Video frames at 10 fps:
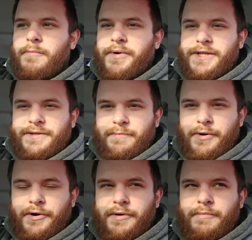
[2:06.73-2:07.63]
But it's
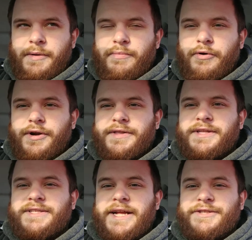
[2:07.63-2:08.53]
important
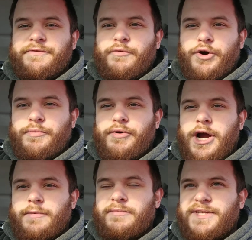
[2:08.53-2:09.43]
that sets of word
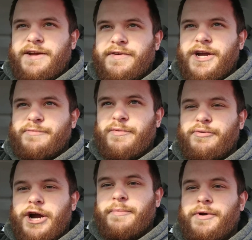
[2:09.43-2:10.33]
problems have a couple
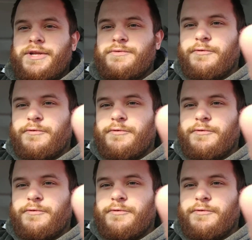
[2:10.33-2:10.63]
properties.